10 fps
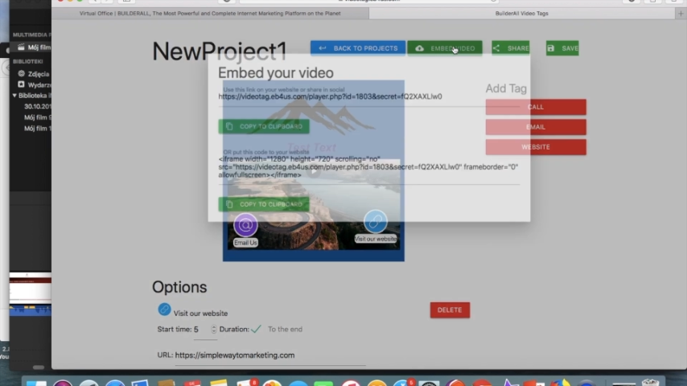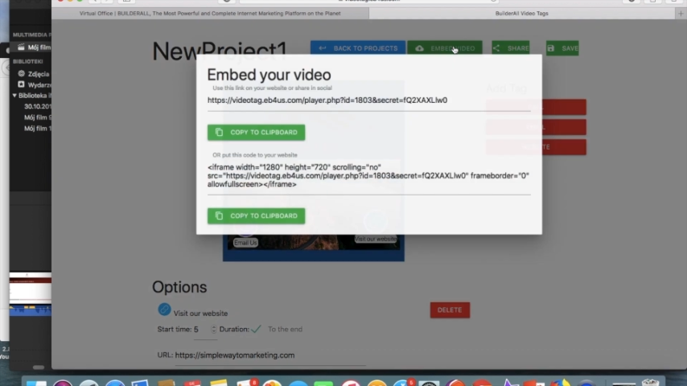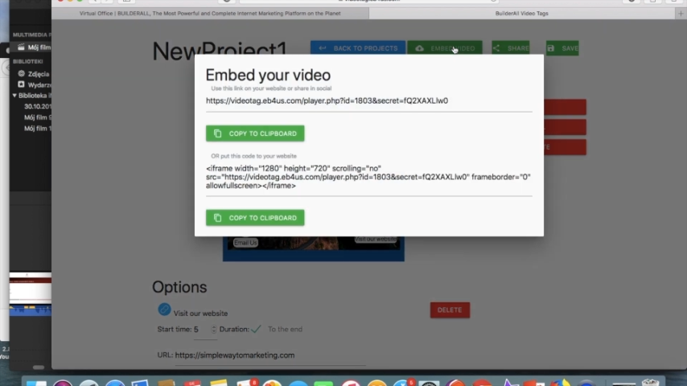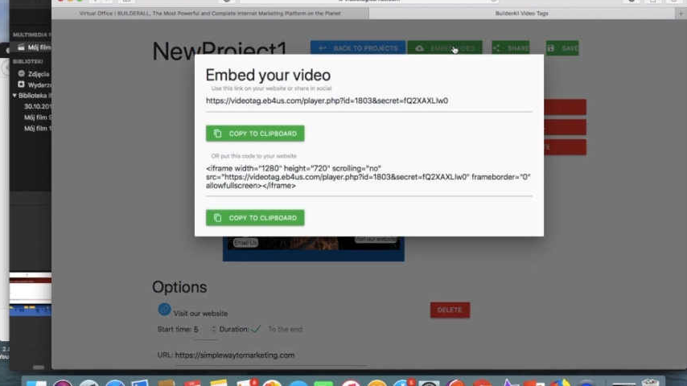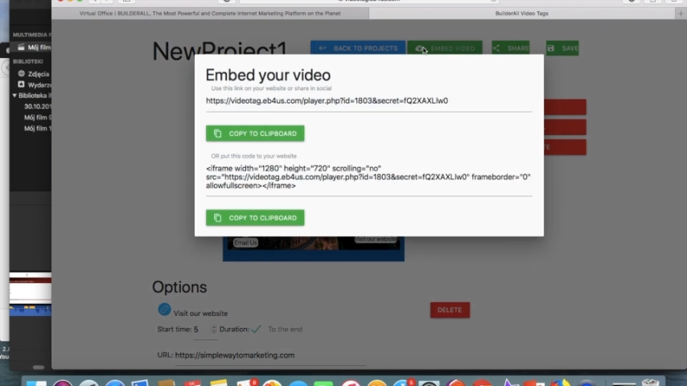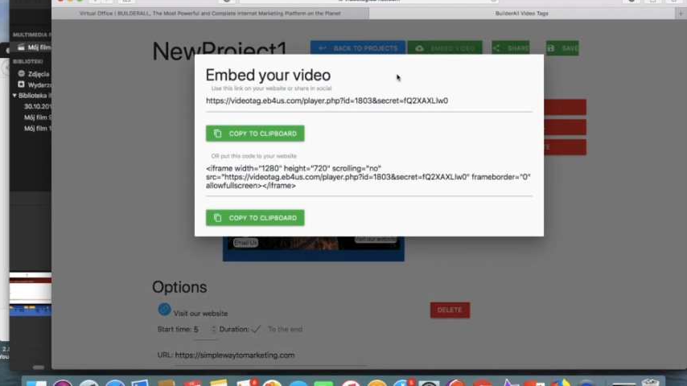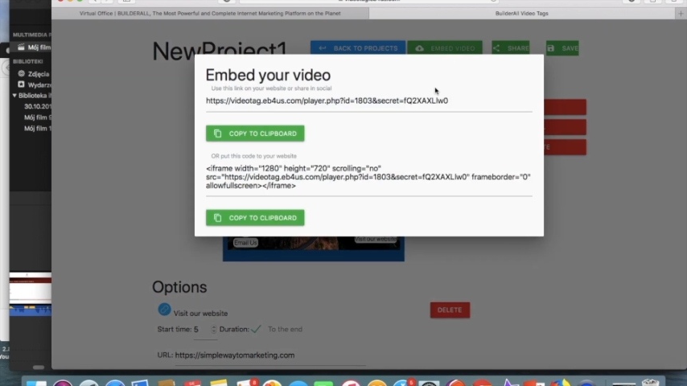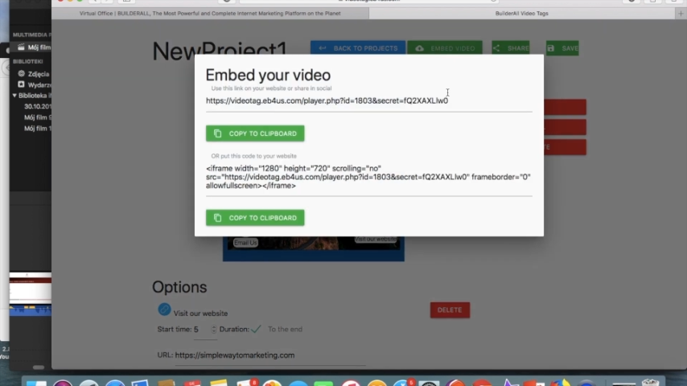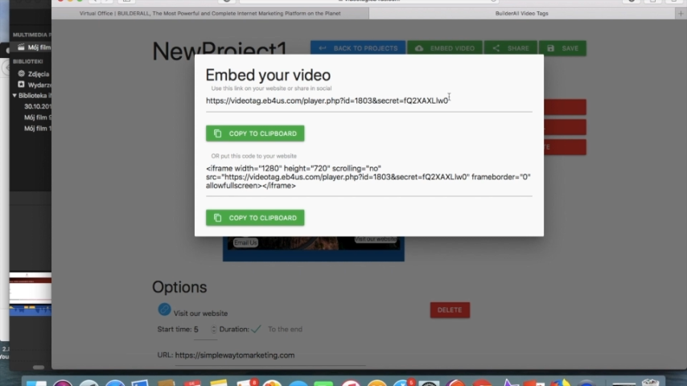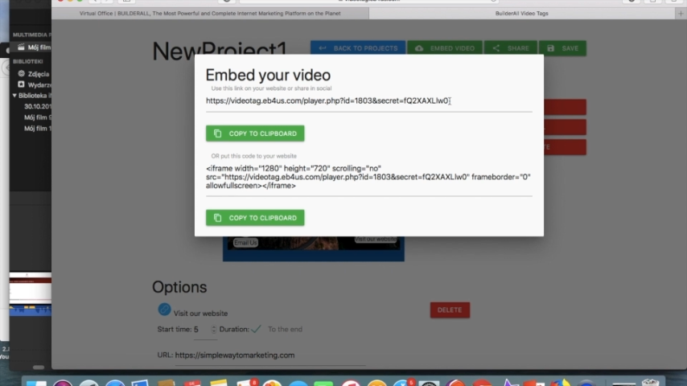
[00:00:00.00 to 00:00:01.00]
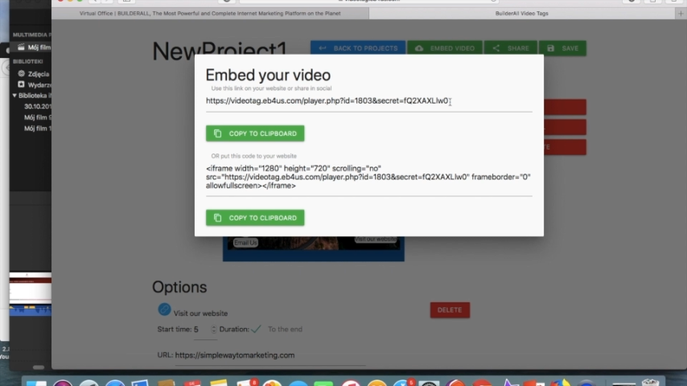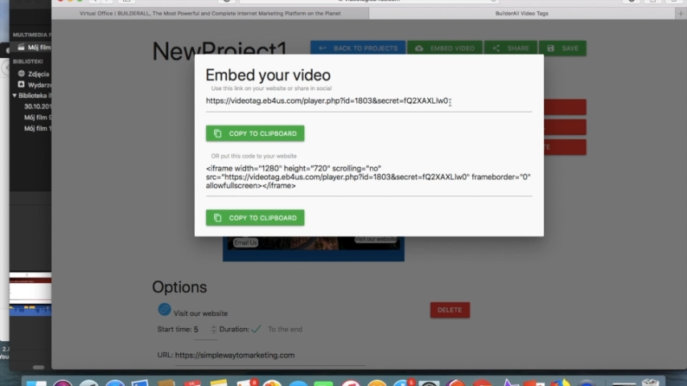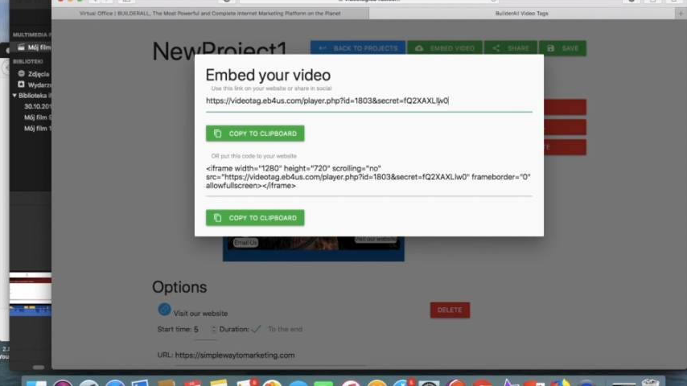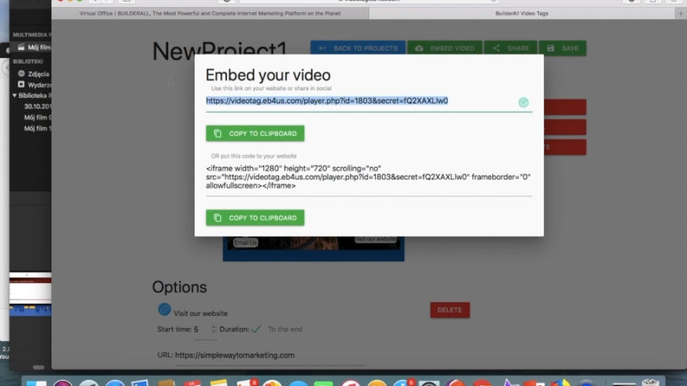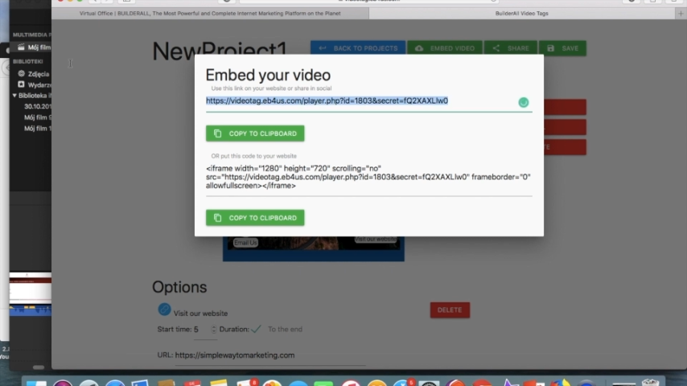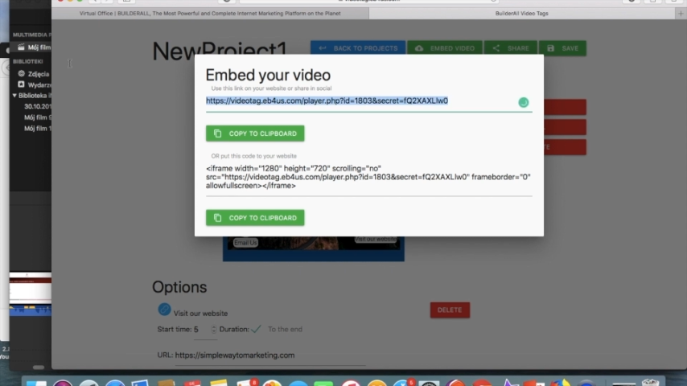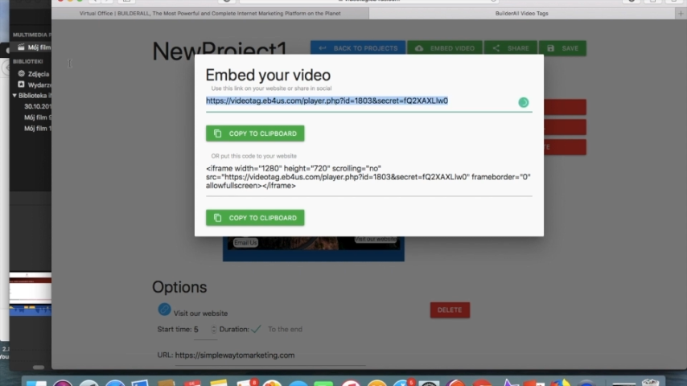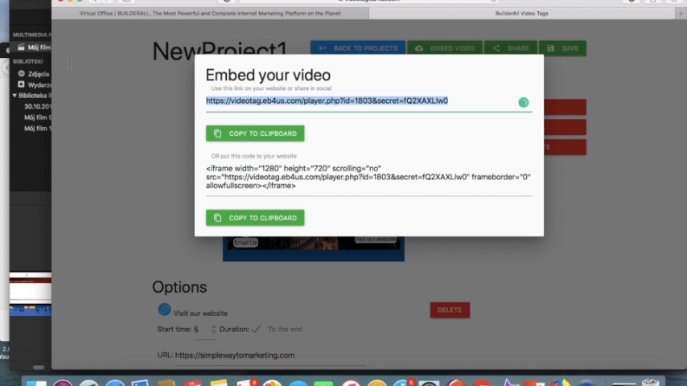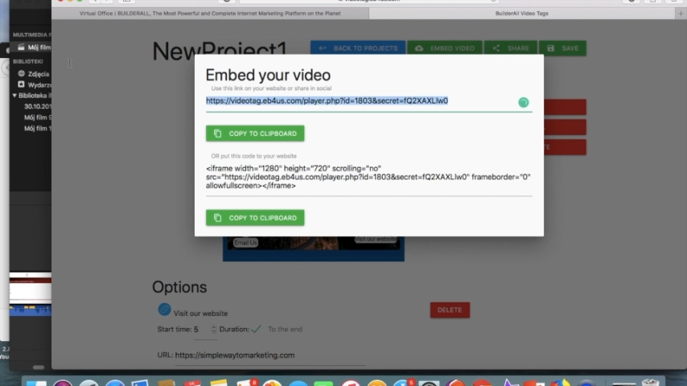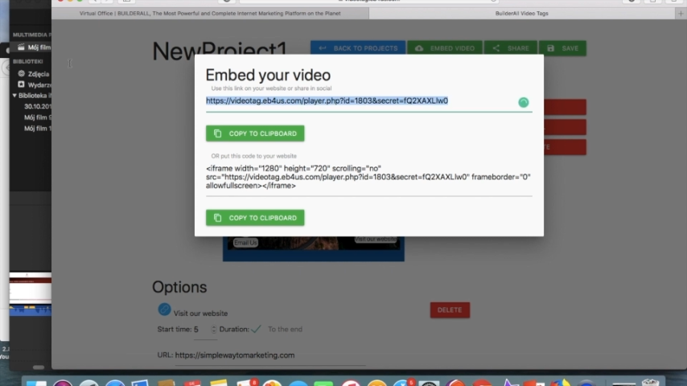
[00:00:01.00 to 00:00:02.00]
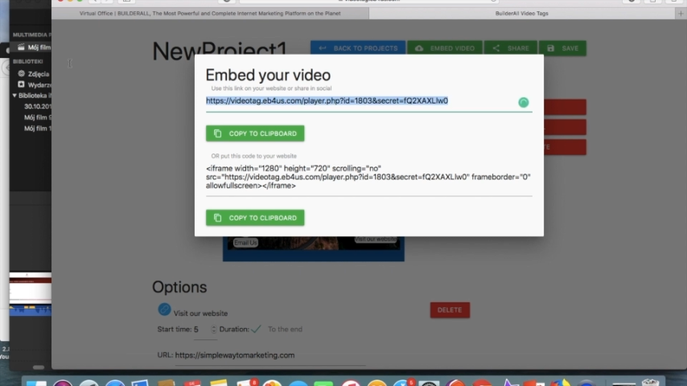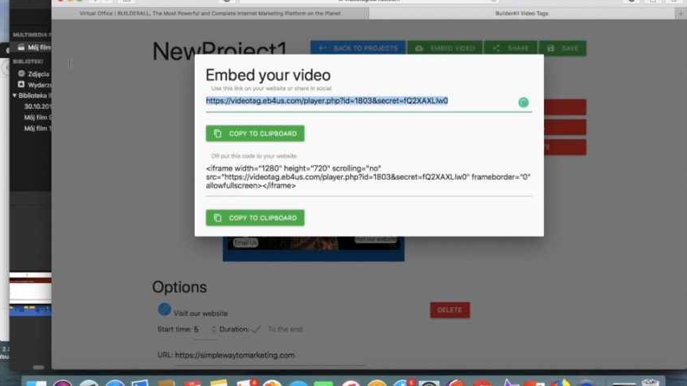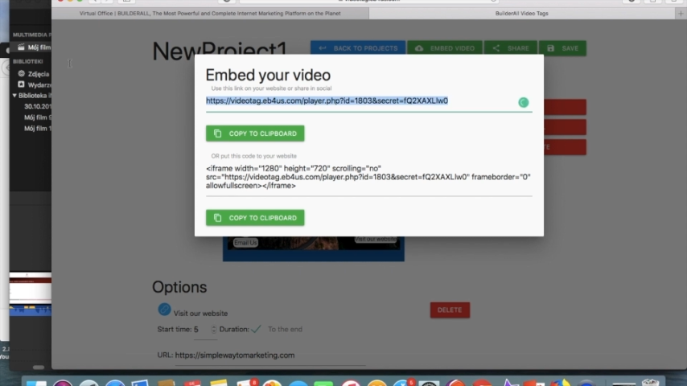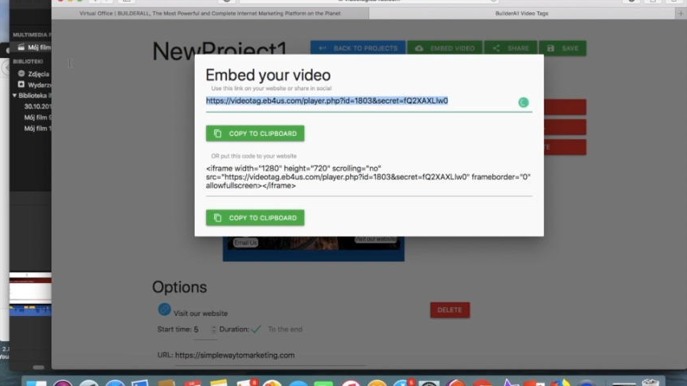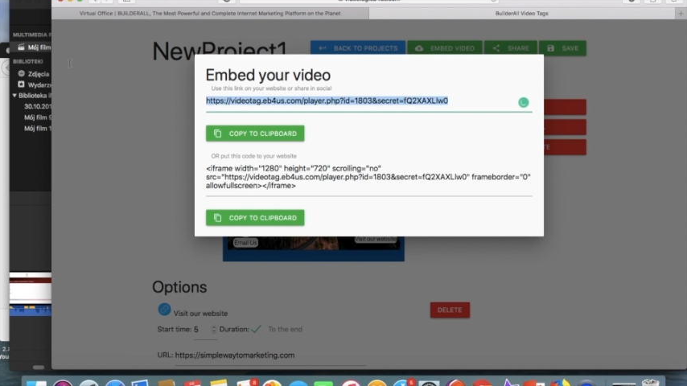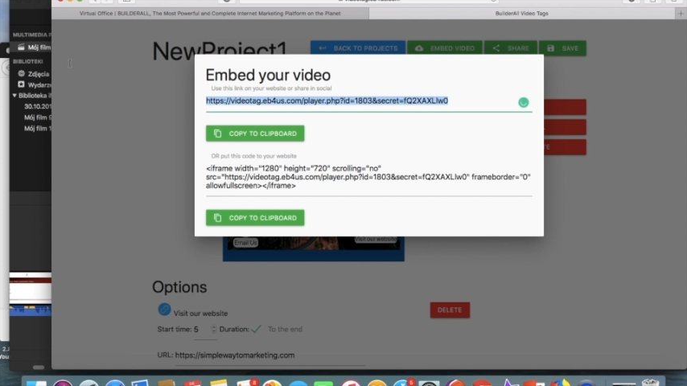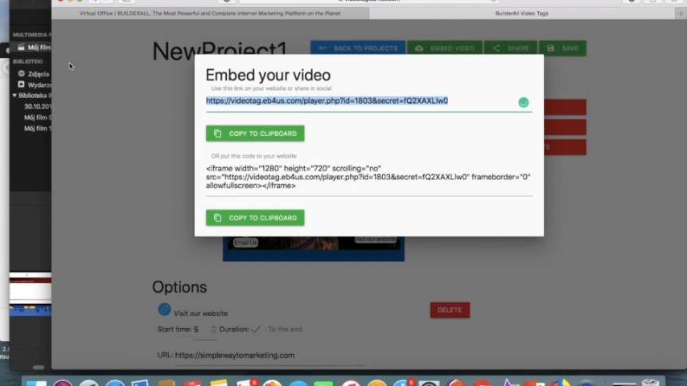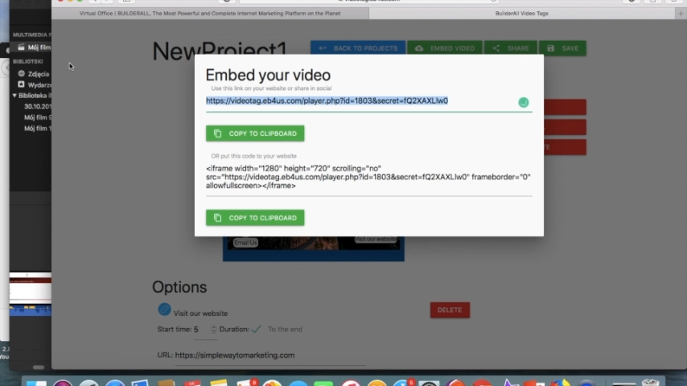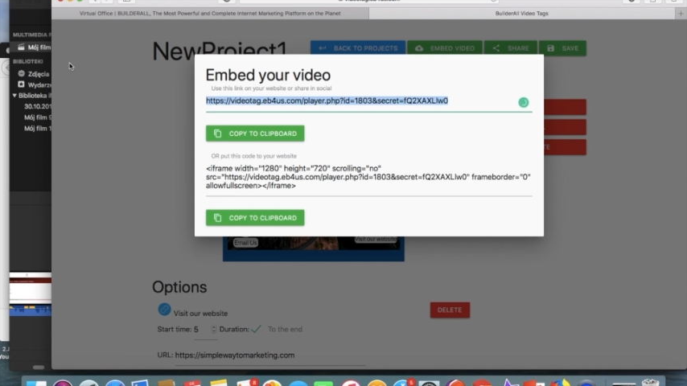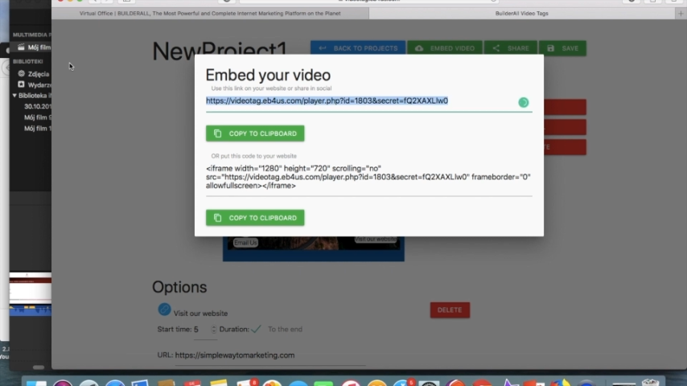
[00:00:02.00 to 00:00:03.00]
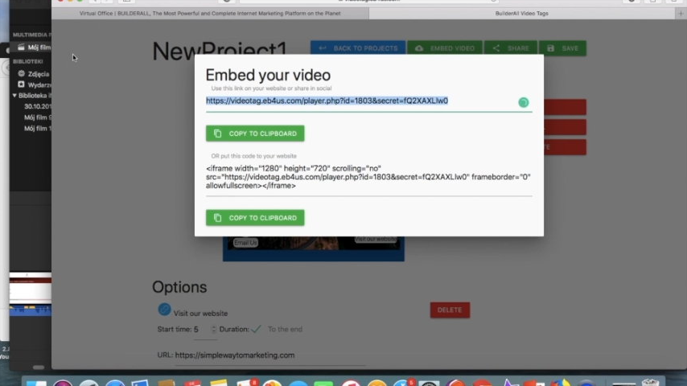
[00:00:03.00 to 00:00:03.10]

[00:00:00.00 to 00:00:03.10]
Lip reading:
(no speaker visible)